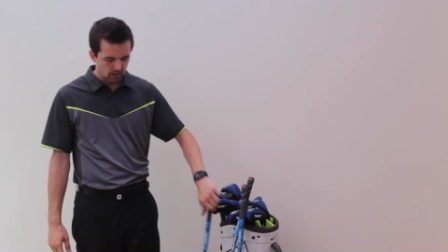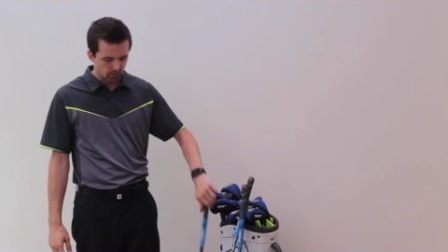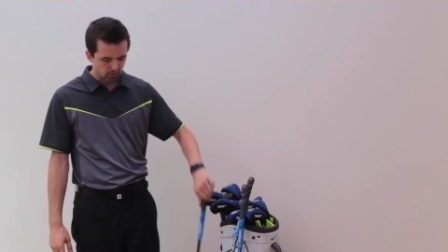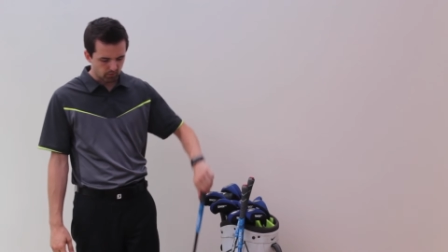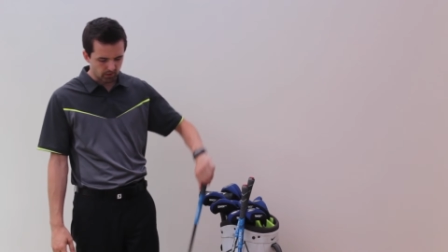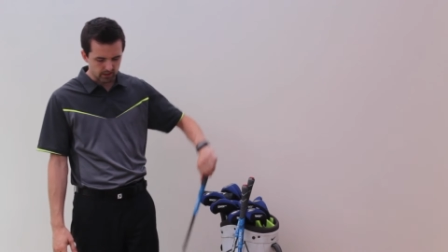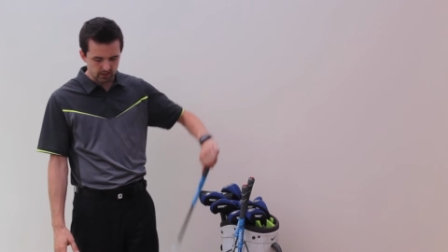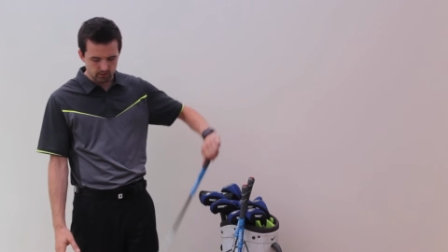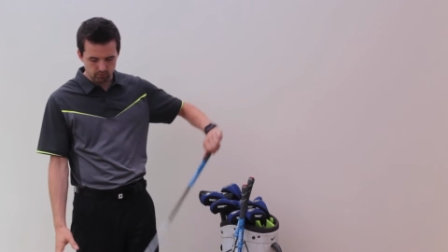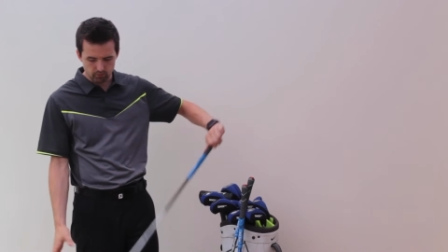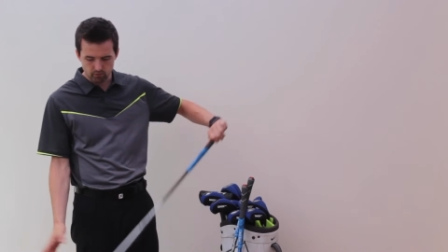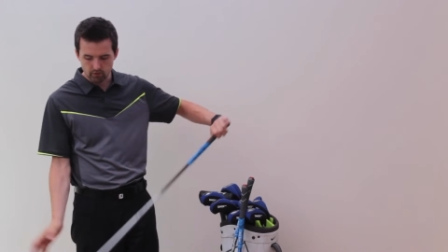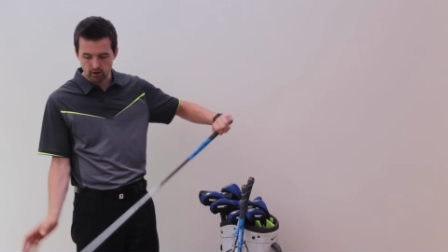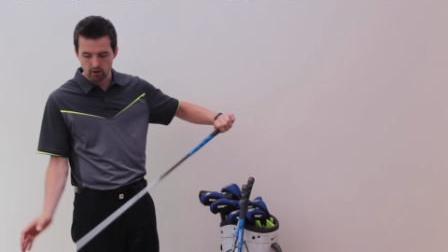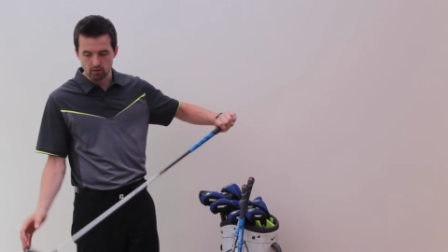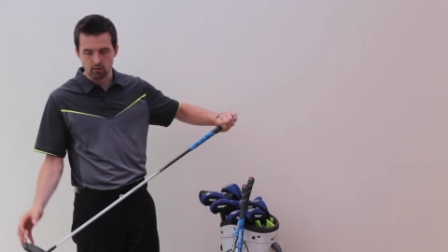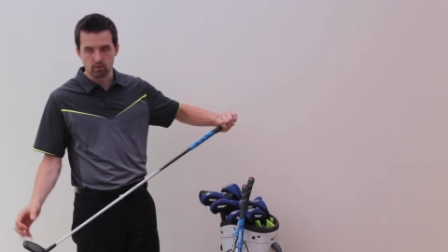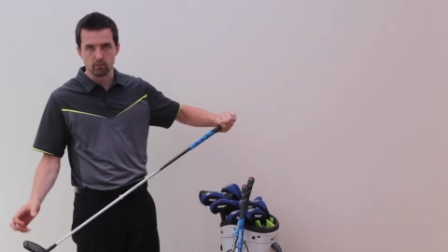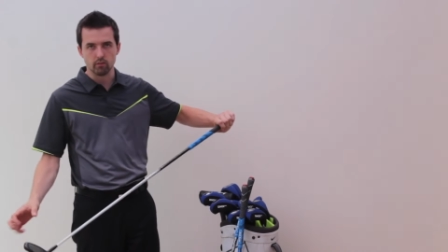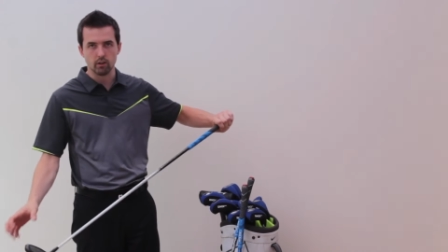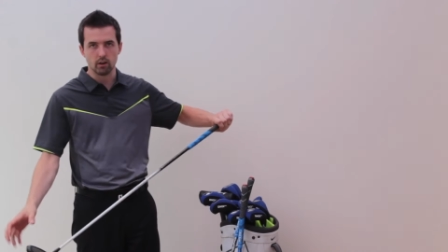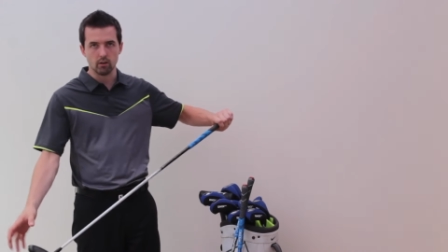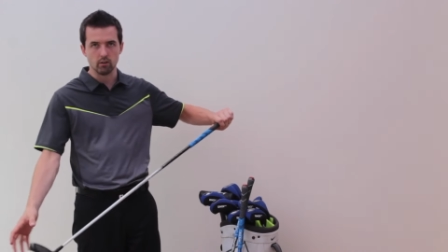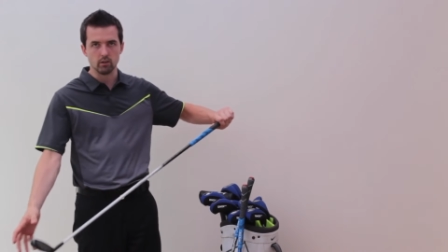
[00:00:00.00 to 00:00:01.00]
I find it
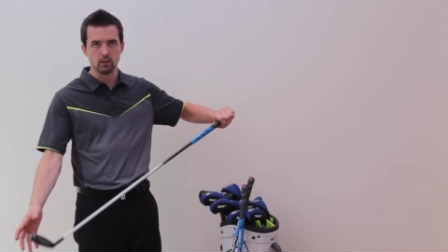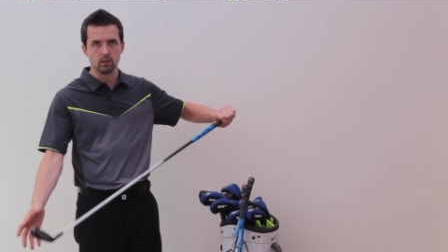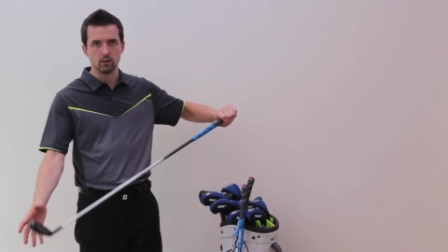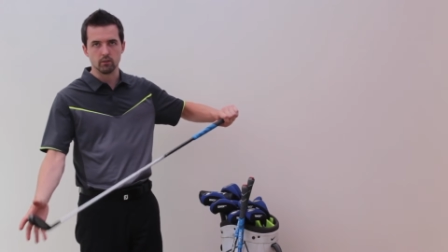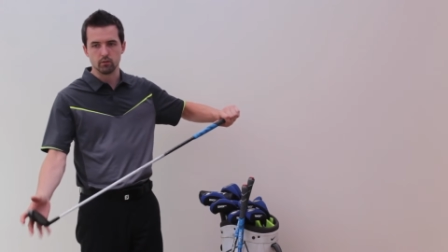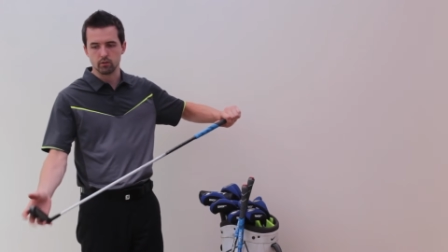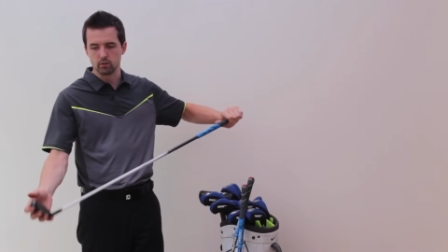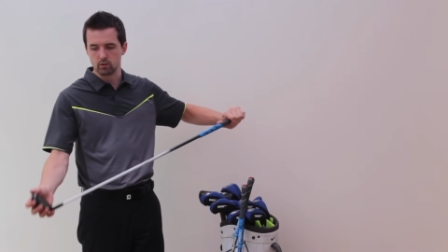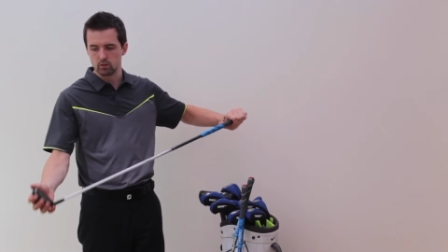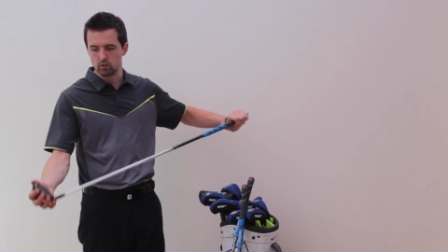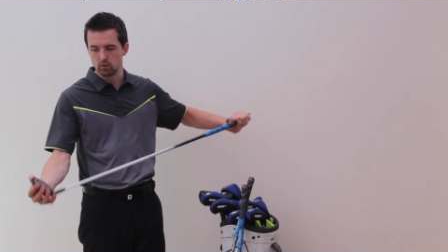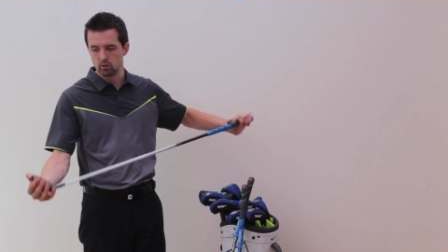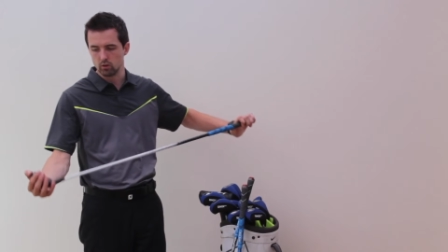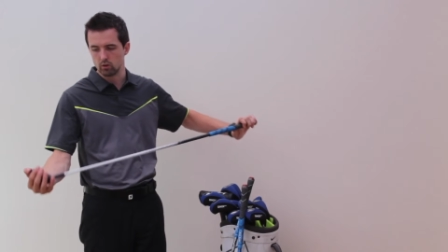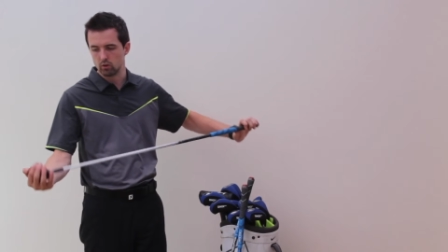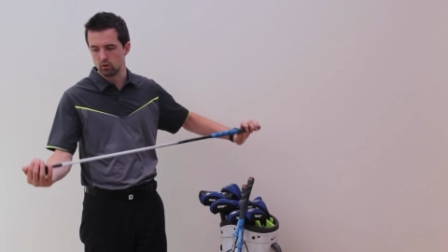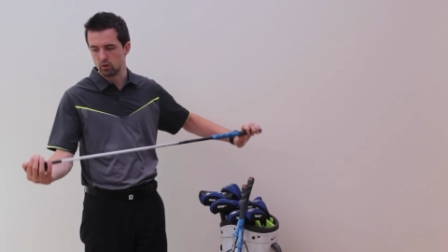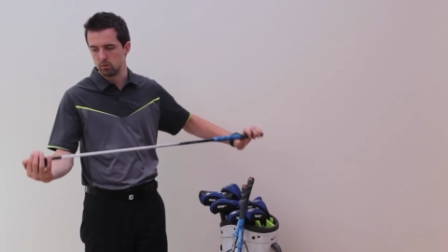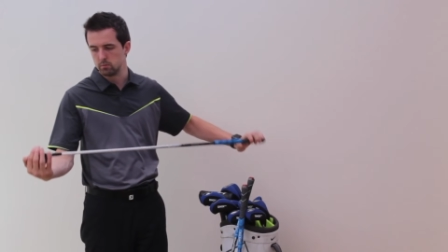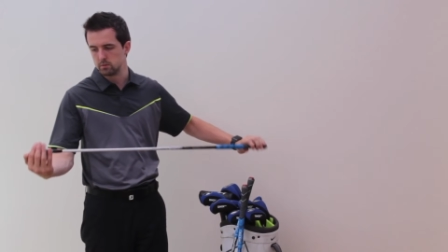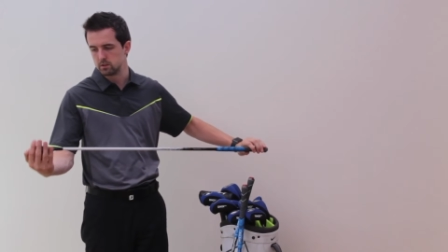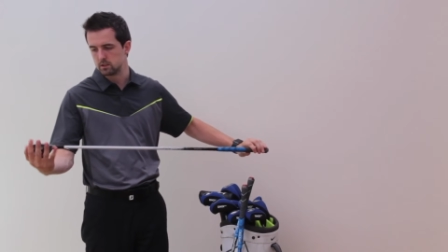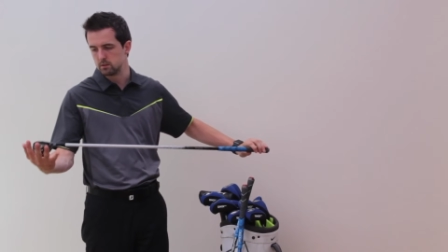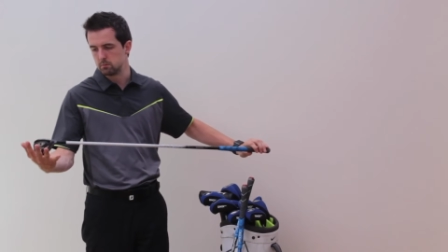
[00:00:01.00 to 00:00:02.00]
very, very difficult or
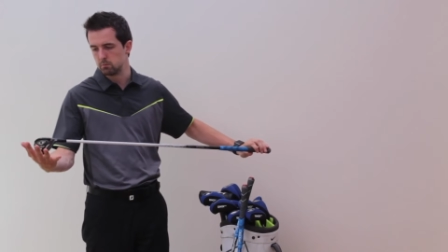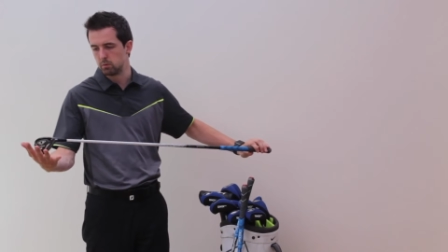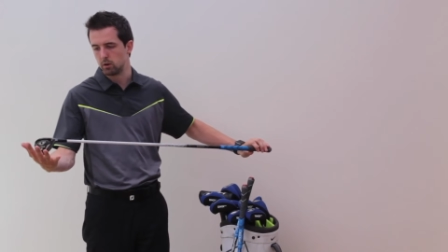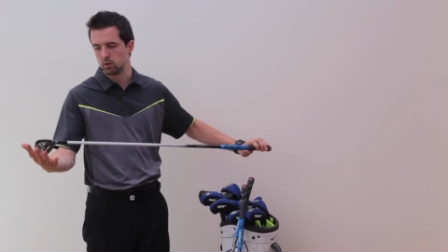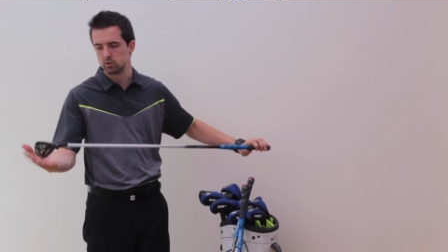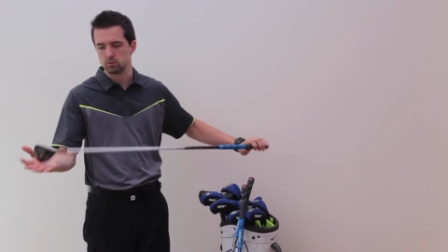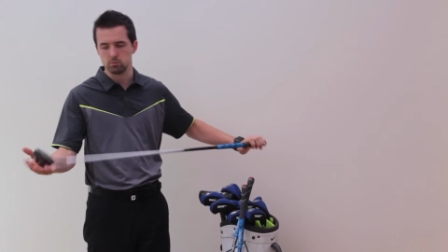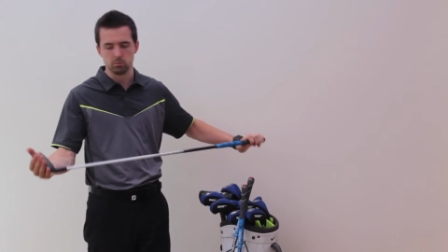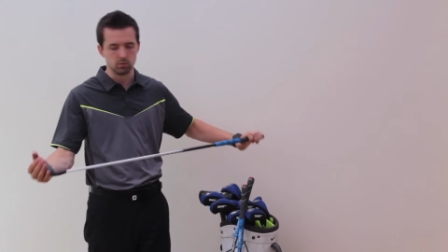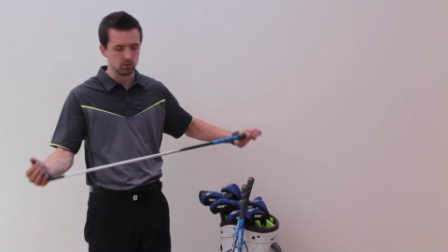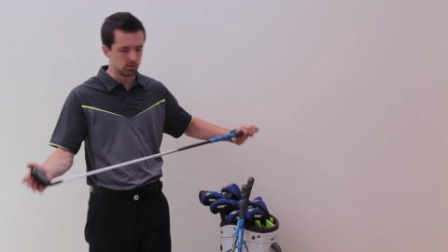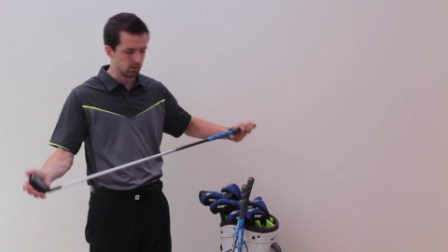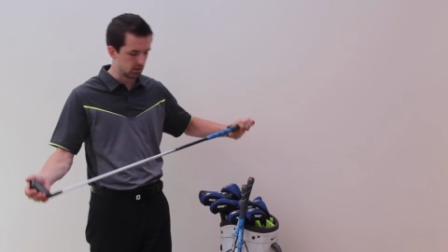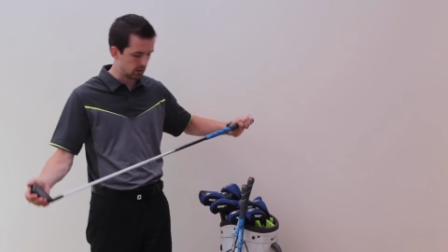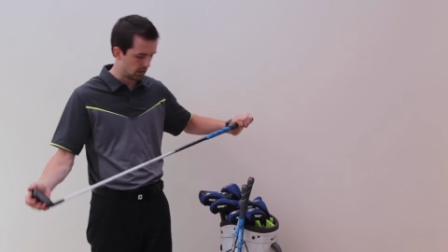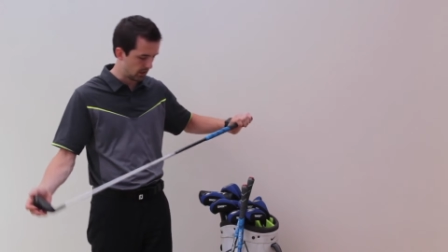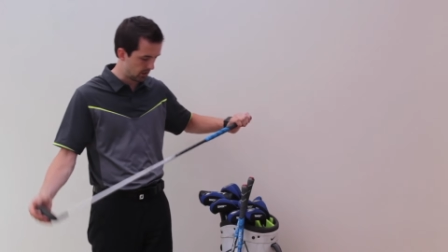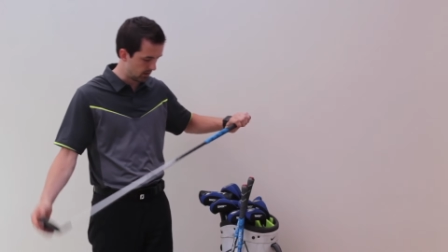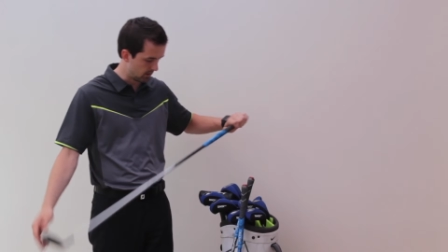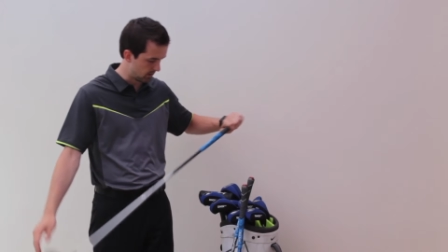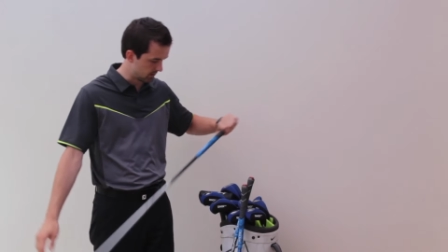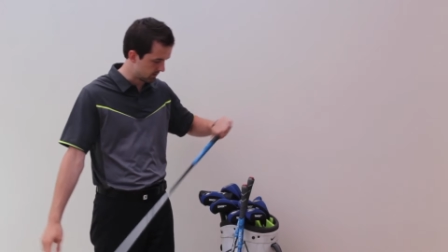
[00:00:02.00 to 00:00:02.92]
almost impossible to hit